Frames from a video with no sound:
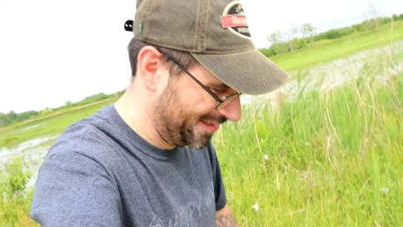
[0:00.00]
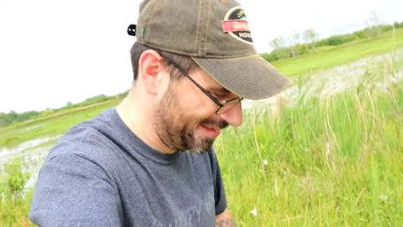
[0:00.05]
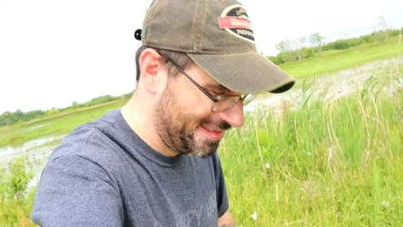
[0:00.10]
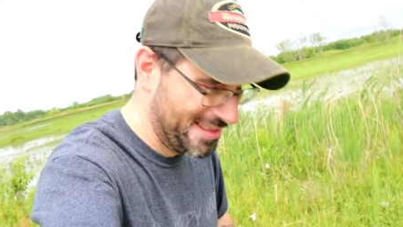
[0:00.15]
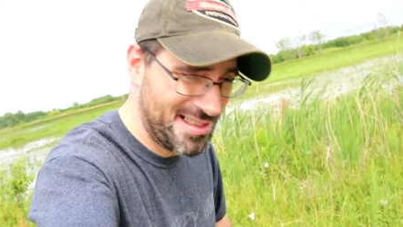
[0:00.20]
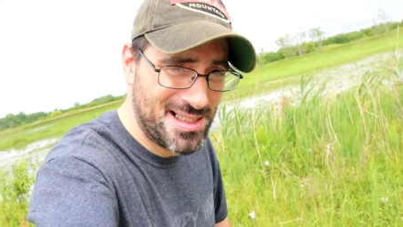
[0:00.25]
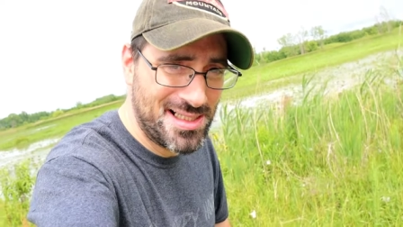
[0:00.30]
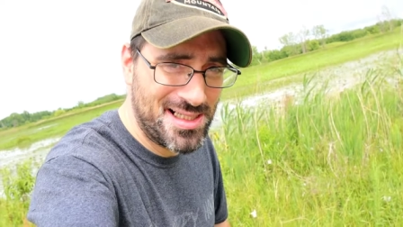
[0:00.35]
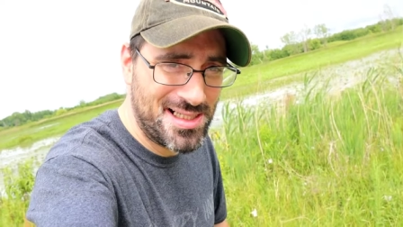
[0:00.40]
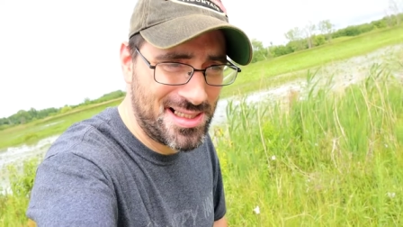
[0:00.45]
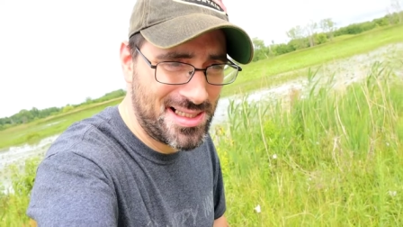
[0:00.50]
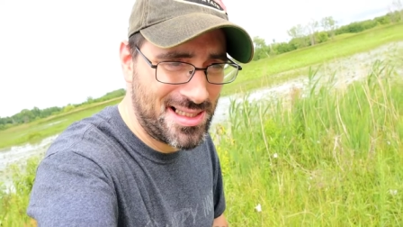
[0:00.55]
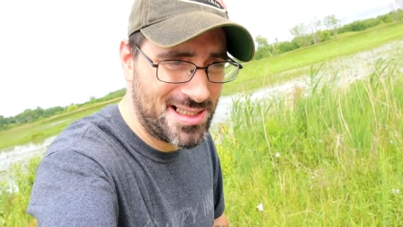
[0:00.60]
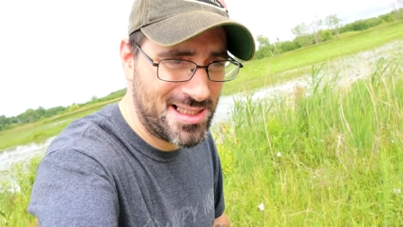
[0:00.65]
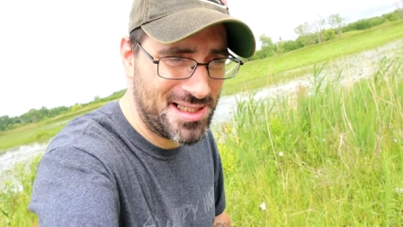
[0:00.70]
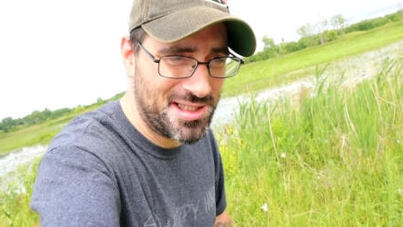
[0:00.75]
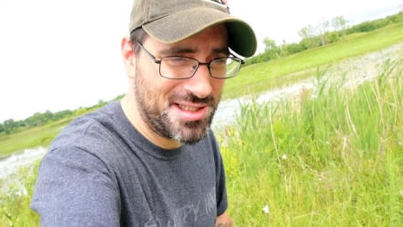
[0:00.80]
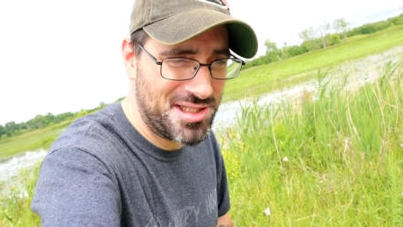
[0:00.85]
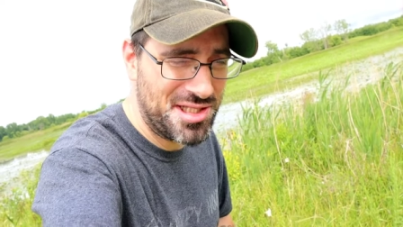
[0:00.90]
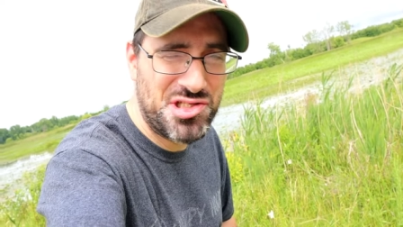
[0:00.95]

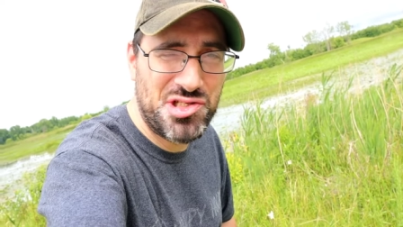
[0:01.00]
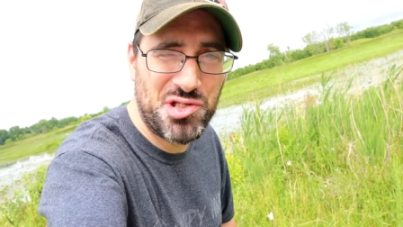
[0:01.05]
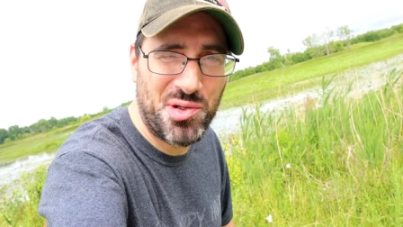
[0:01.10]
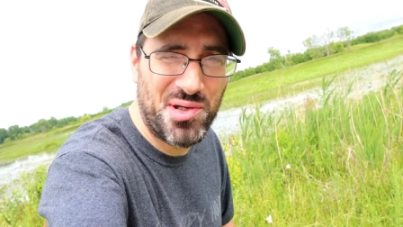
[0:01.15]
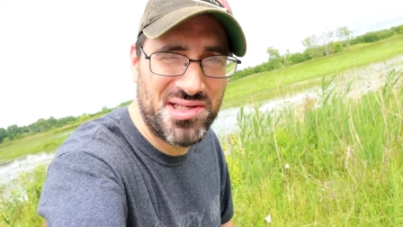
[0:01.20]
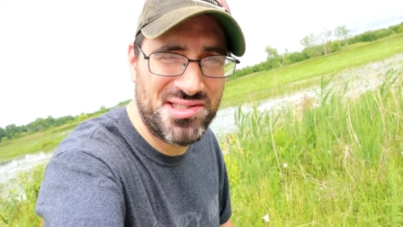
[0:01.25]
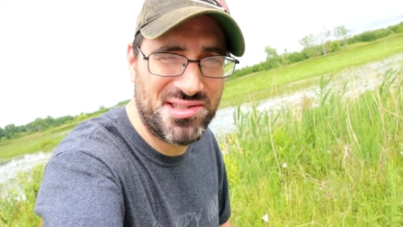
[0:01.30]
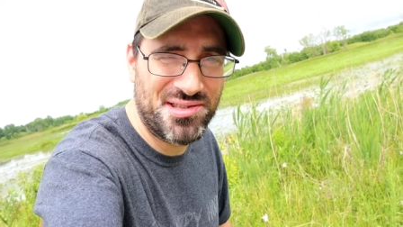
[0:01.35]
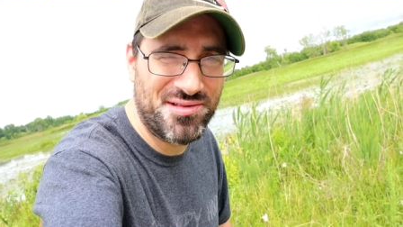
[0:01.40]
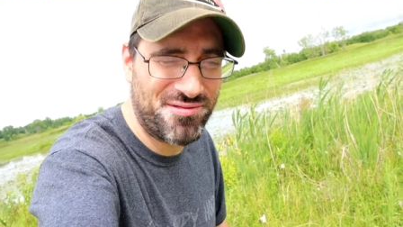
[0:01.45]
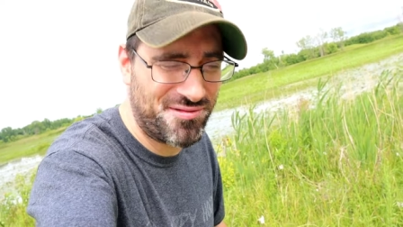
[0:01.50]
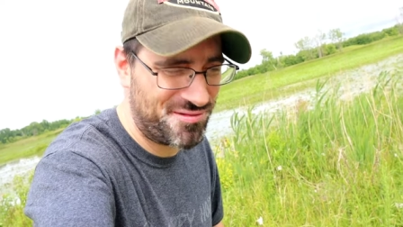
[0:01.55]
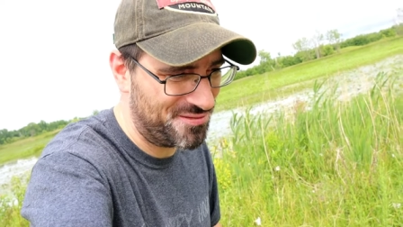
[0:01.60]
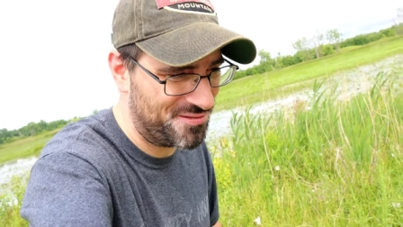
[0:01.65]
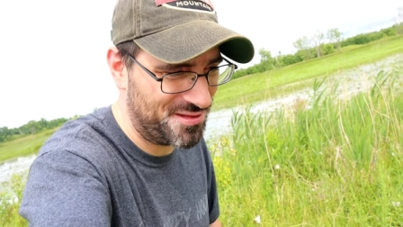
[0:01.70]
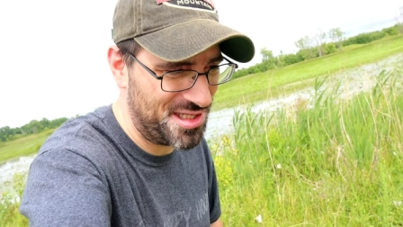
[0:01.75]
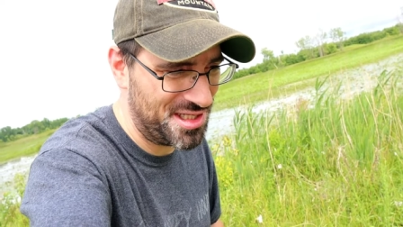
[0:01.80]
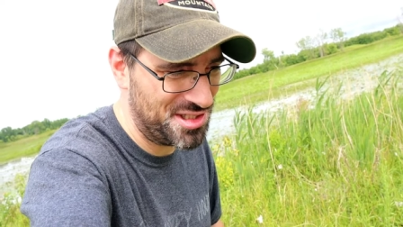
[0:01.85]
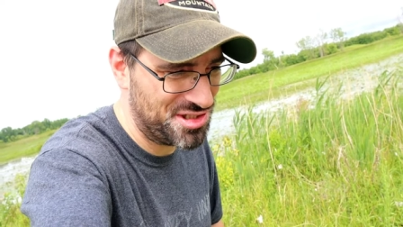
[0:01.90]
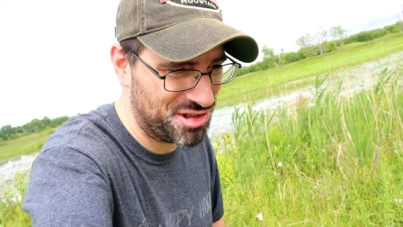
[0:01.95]
ah, the joys of
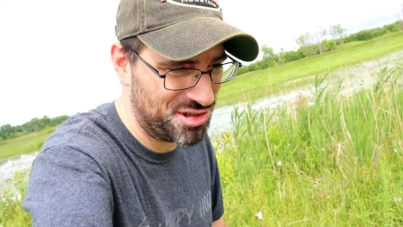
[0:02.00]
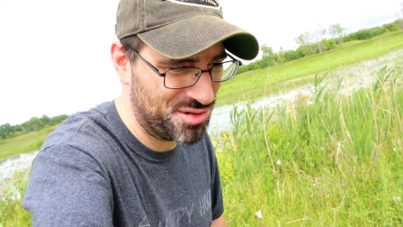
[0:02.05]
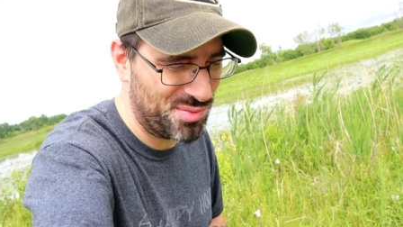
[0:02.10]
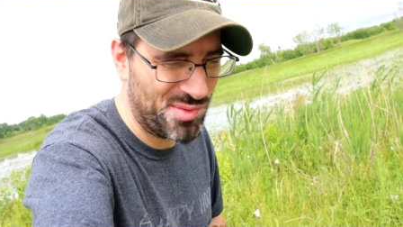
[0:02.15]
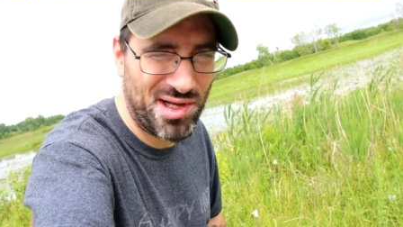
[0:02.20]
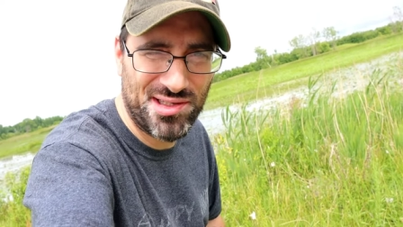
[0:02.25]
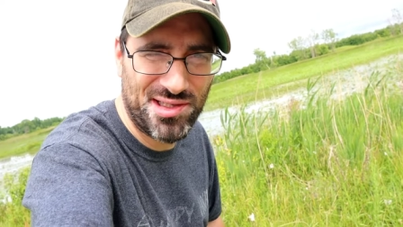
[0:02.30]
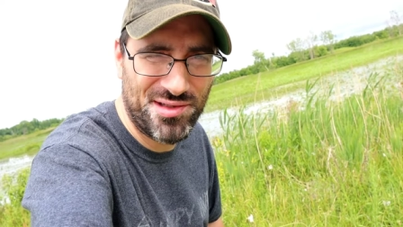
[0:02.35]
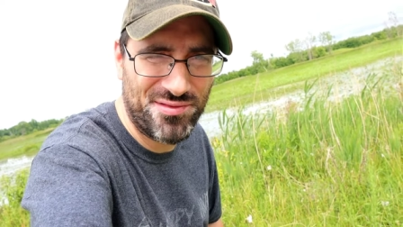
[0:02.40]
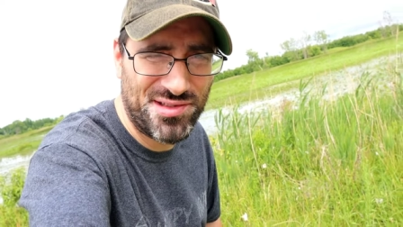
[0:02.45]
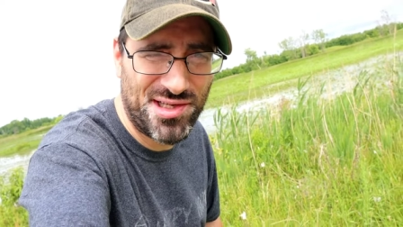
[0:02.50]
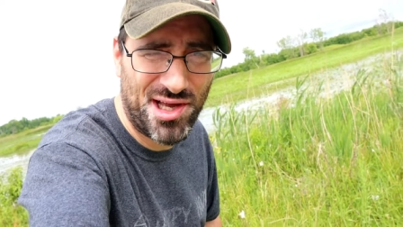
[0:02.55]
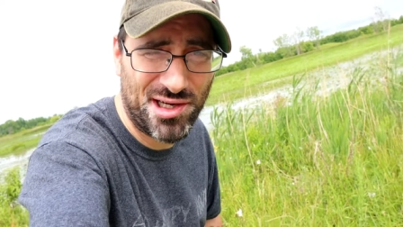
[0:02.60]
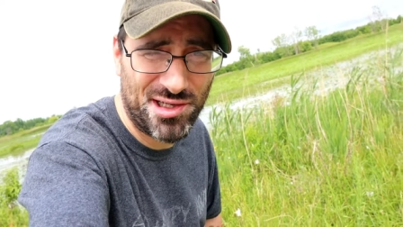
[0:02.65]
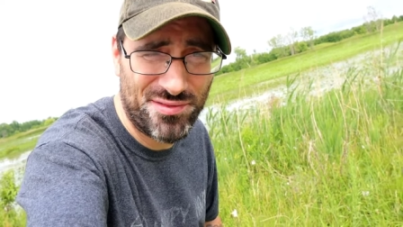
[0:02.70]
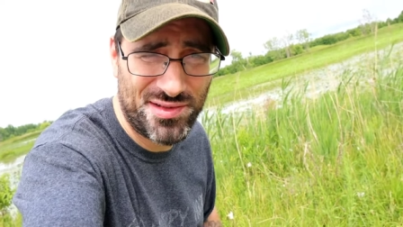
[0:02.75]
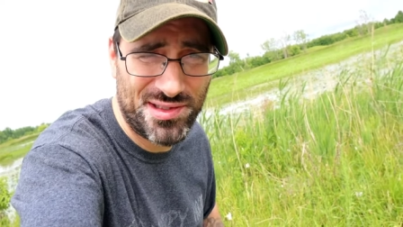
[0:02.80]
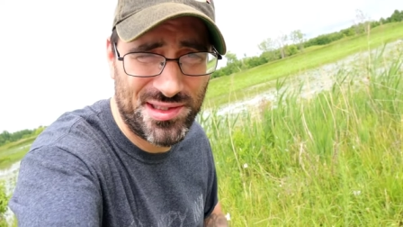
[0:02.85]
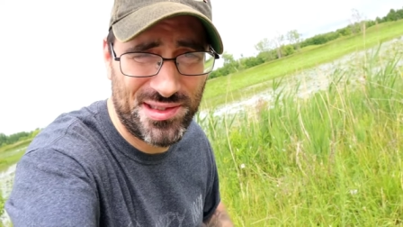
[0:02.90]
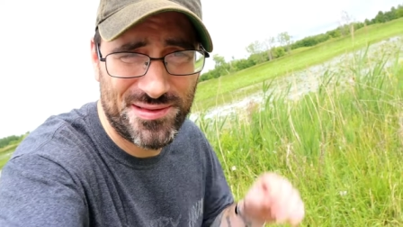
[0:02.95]
nature and wildlife
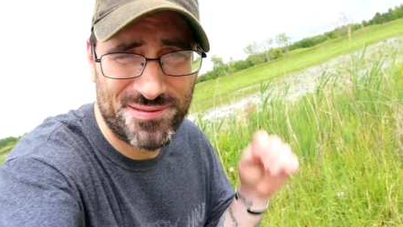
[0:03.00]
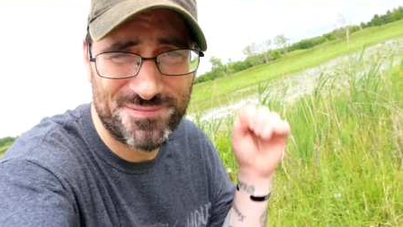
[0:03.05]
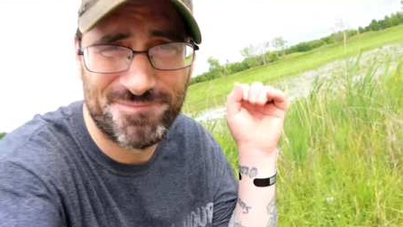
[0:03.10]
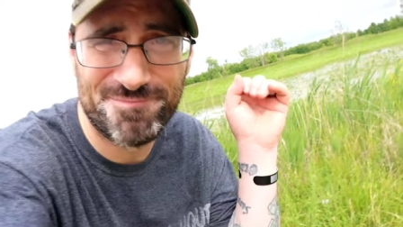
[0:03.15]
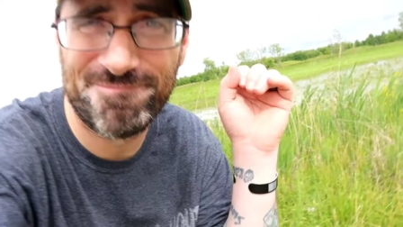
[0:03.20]
photography.